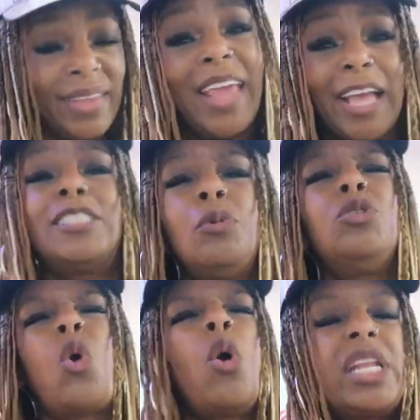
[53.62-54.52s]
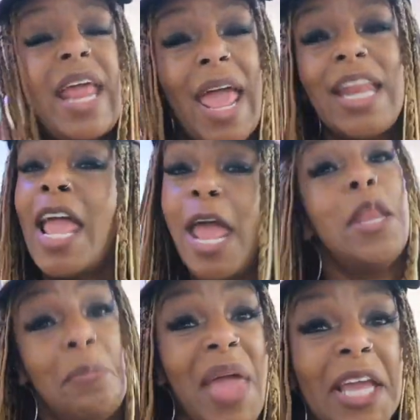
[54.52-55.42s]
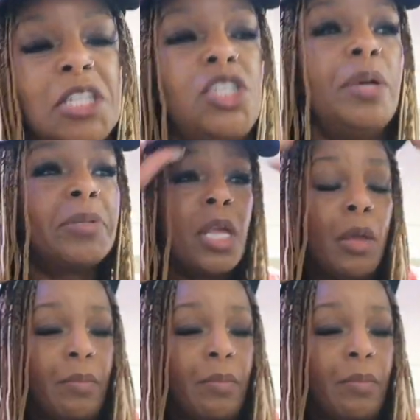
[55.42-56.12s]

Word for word: Yes, it was all of that in a bag of chips,